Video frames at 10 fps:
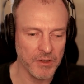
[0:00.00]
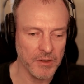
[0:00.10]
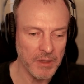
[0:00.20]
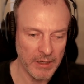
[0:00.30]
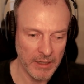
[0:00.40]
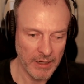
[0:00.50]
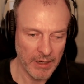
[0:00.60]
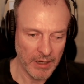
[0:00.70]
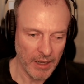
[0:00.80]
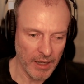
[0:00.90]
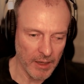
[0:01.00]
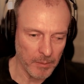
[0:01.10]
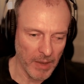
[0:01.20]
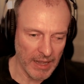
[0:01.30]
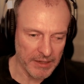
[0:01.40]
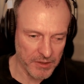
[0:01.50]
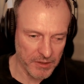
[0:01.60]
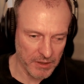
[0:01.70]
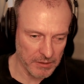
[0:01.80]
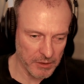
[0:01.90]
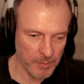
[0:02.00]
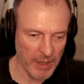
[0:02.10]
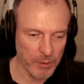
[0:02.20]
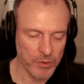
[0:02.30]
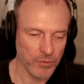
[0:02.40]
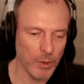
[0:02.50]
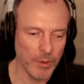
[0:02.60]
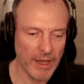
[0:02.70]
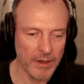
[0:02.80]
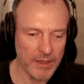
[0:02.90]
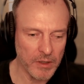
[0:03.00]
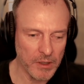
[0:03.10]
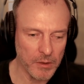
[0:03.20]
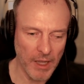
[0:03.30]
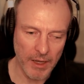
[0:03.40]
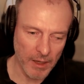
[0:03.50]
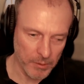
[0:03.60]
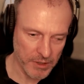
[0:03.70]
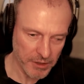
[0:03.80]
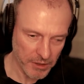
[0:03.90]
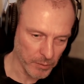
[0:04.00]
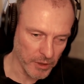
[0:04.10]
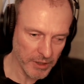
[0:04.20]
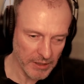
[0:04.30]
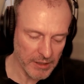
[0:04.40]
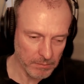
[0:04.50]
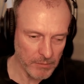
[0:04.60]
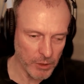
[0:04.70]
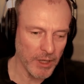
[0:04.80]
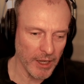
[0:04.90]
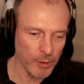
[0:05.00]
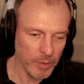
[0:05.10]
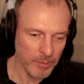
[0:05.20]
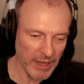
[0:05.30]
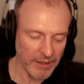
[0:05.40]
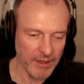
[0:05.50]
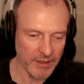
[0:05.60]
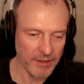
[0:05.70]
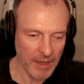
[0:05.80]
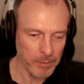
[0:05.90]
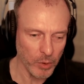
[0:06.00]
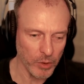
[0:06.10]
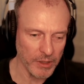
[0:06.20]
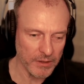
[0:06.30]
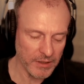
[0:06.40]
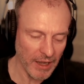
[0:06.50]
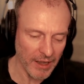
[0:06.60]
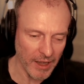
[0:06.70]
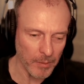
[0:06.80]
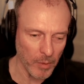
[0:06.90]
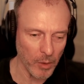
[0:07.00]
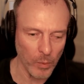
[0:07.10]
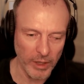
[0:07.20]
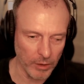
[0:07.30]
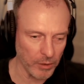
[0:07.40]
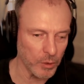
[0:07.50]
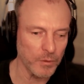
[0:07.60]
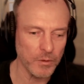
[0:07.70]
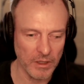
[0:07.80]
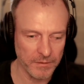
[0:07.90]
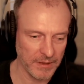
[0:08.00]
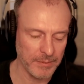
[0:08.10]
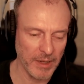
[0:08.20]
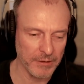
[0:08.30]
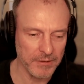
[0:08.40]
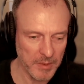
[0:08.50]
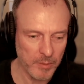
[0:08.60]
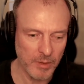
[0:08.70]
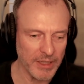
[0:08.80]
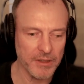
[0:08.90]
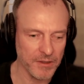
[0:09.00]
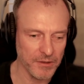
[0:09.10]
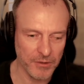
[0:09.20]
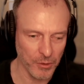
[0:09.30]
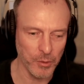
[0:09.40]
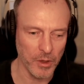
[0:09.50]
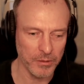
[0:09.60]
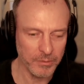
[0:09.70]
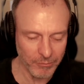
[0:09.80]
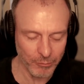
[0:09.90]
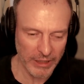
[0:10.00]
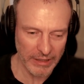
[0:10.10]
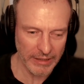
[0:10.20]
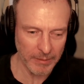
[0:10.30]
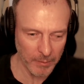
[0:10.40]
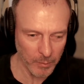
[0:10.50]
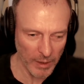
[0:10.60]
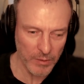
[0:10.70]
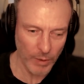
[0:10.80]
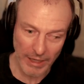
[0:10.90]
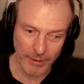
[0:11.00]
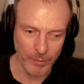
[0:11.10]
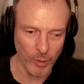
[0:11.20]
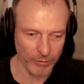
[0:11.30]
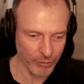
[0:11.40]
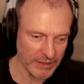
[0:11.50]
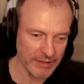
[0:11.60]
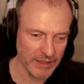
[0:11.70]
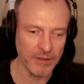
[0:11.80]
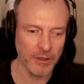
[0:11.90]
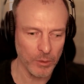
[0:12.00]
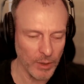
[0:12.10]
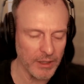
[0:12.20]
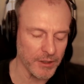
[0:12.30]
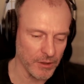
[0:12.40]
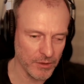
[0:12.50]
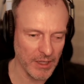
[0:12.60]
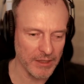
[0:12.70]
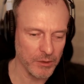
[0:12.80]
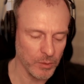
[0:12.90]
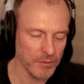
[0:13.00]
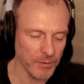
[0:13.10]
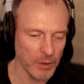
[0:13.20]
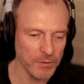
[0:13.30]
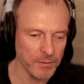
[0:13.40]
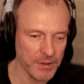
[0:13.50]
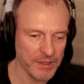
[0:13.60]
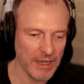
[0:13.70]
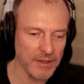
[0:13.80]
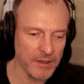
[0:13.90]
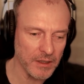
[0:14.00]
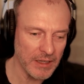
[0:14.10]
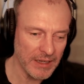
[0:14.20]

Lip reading: And as the spec was rolled out in the UK, I was actually working in UK open banking at that point. And we got an awful lot of feedback from implementers and saw what really went well and what really didn't go well, and use that to evolve the standard.